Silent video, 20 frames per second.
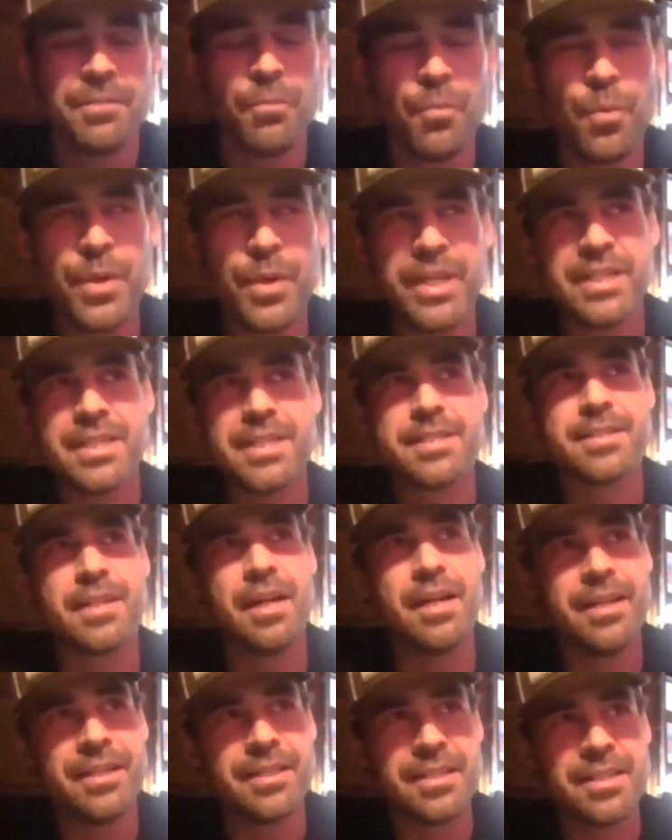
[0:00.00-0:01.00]
we
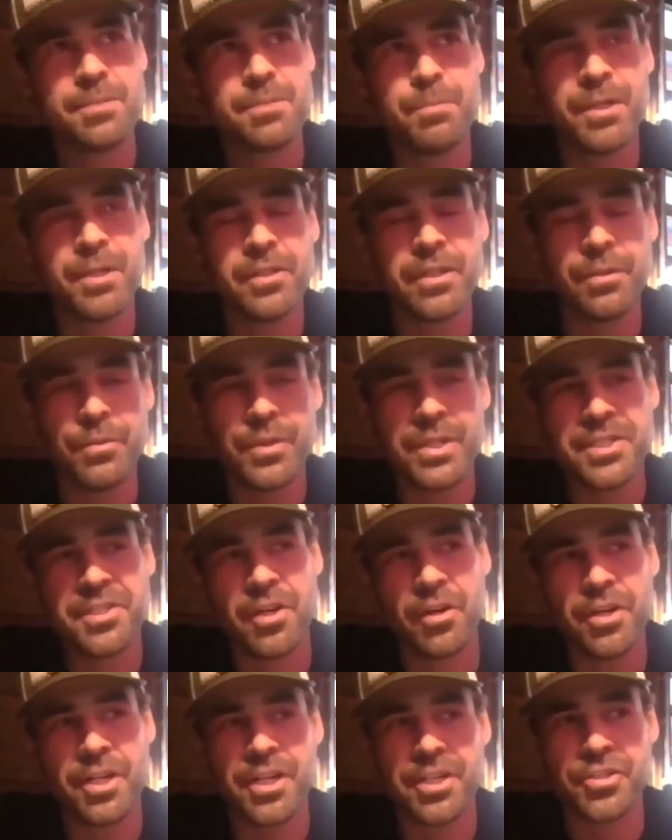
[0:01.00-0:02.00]
designed this building. We
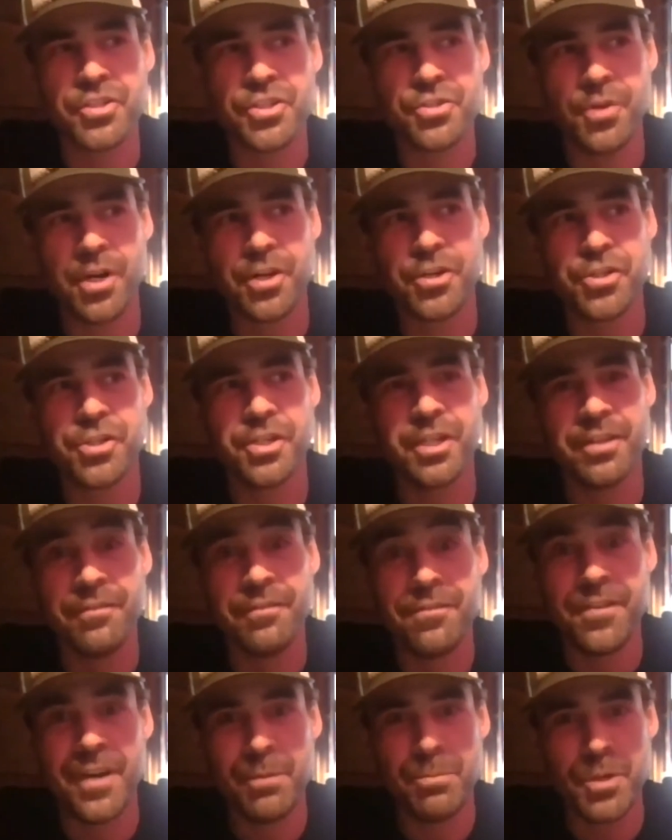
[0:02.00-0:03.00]
started construction in
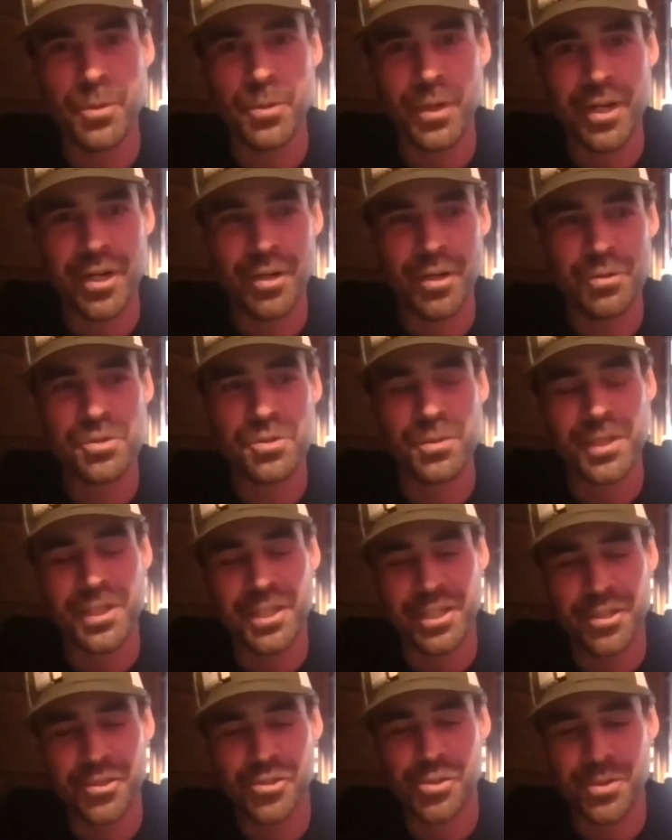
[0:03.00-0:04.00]
February. It was
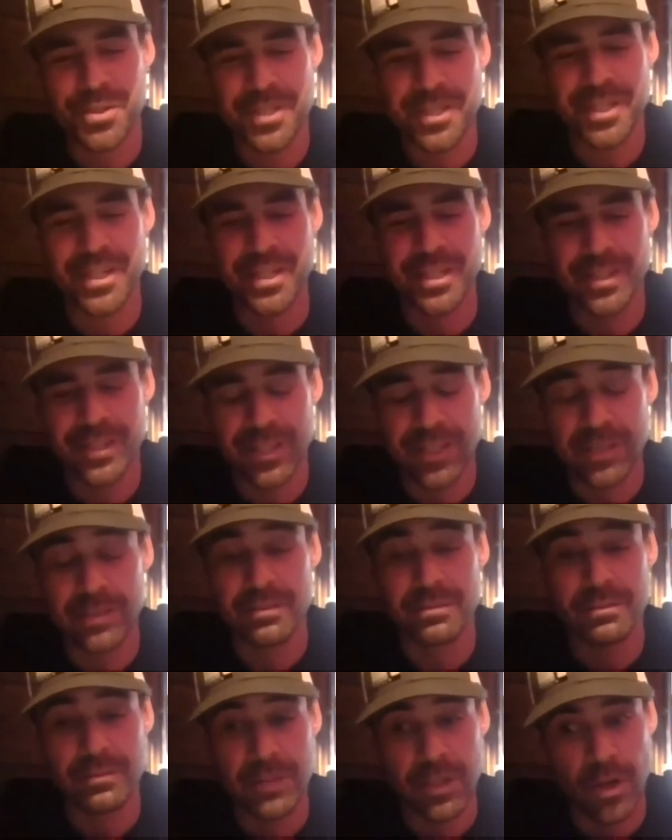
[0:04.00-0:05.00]
really interesting. And then
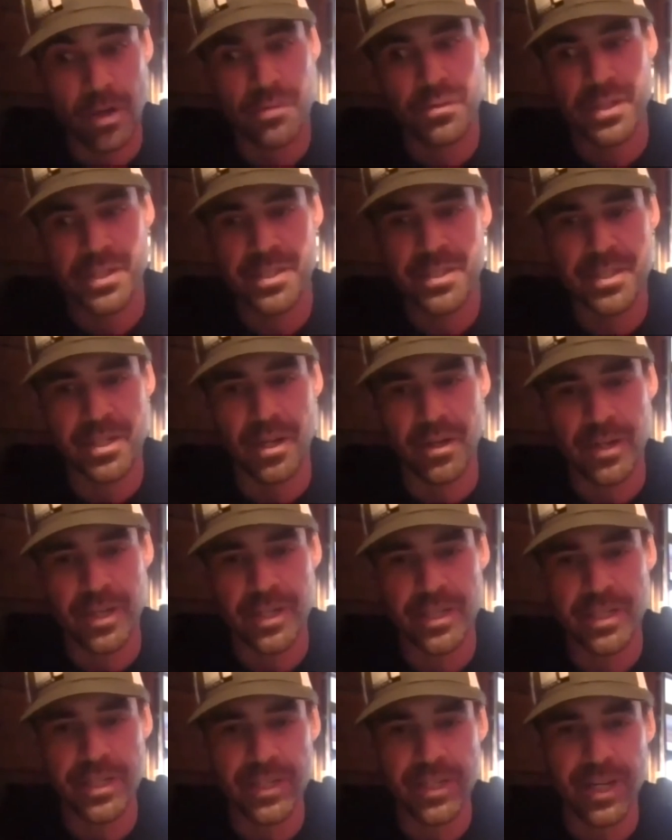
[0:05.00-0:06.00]
COVID
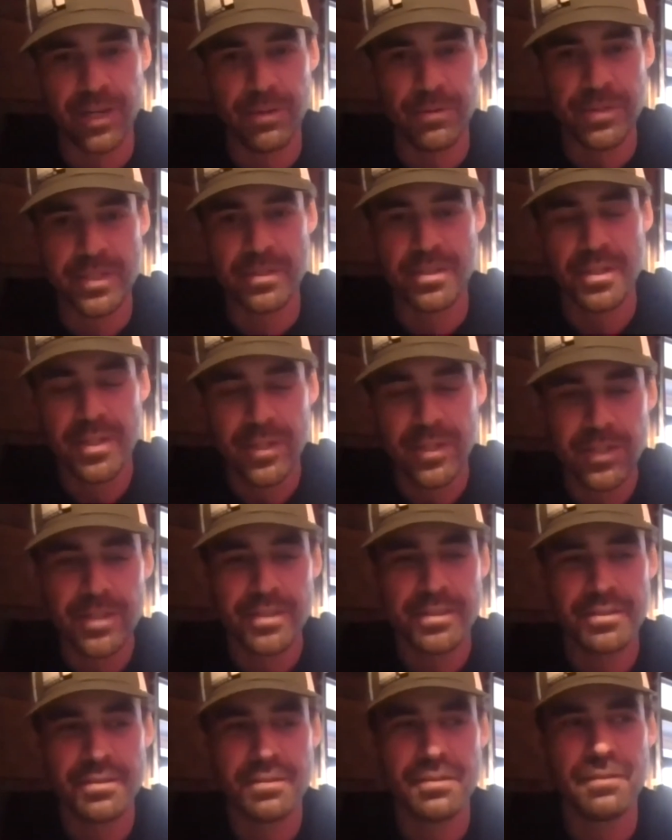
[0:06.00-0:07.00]
started, and I was
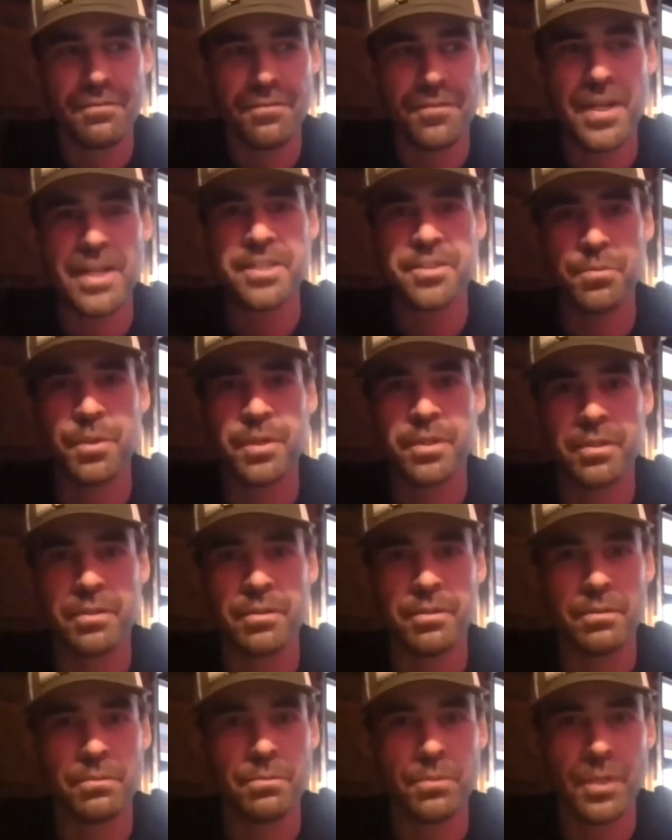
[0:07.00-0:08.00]
faced with a
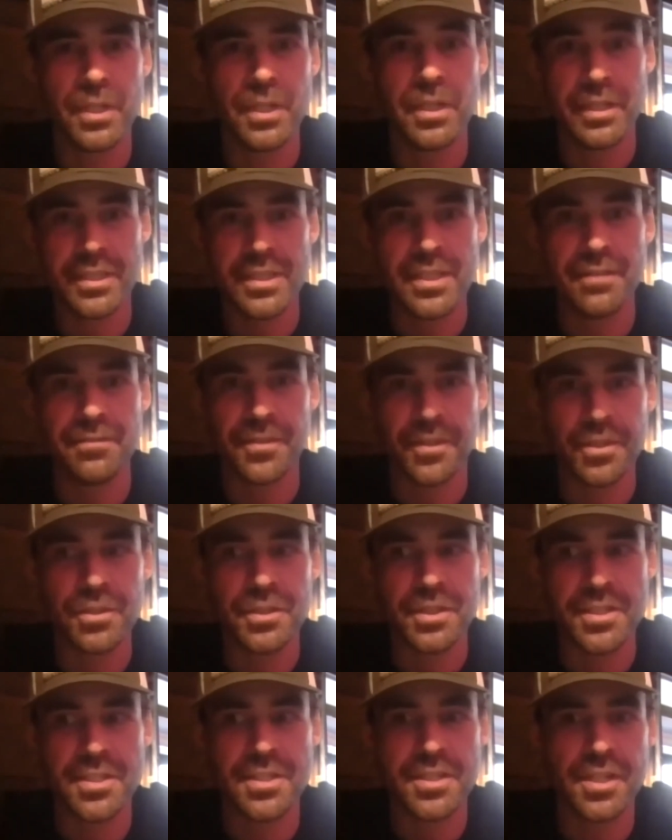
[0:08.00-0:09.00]
really difficult
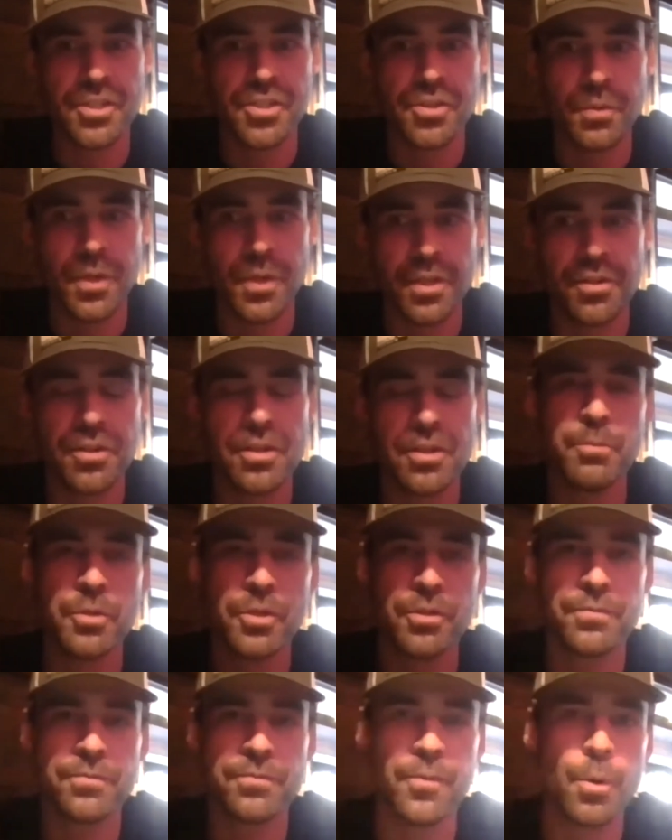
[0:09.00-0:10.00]
decision whether to
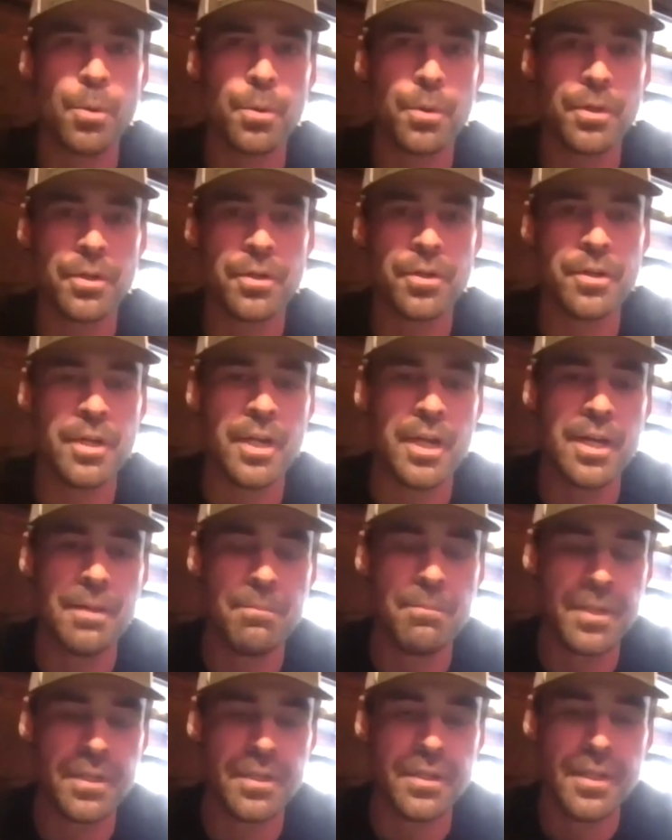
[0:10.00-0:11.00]
move forward or
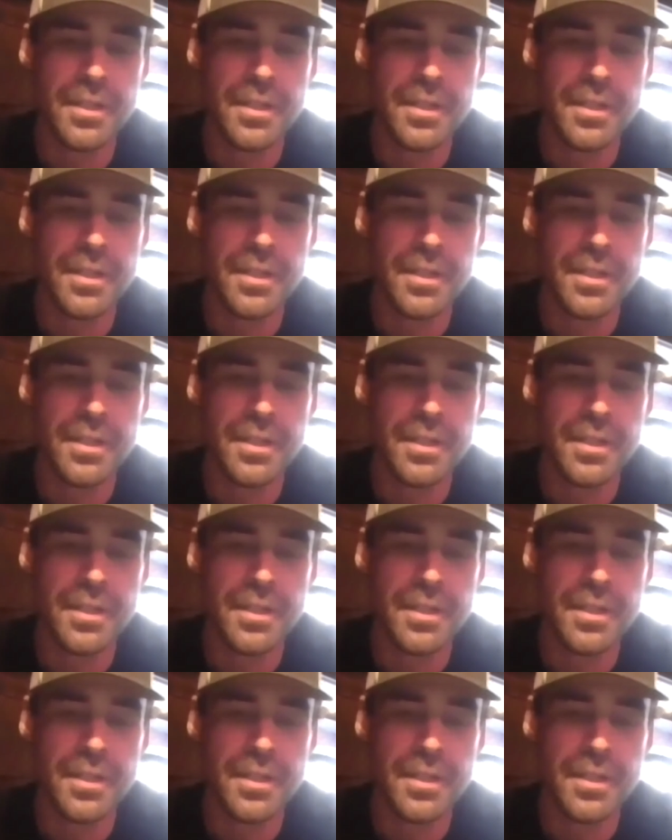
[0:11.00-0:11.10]
not. But